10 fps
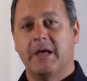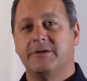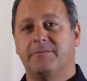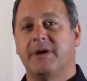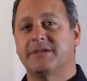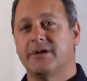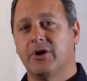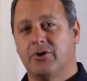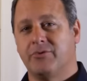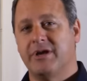depicts a
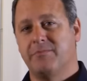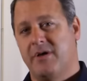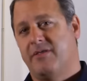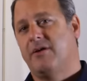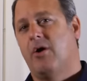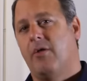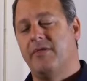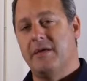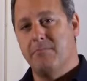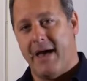Greek myth called
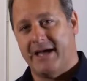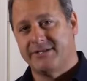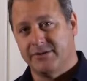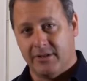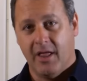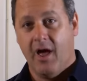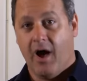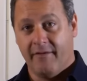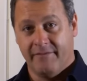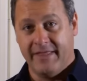the Battle
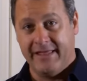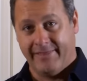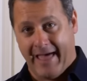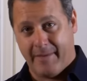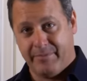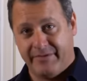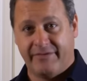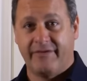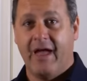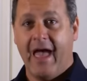of the
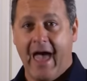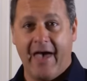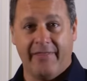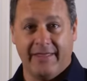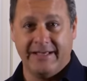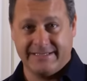Lapiths and the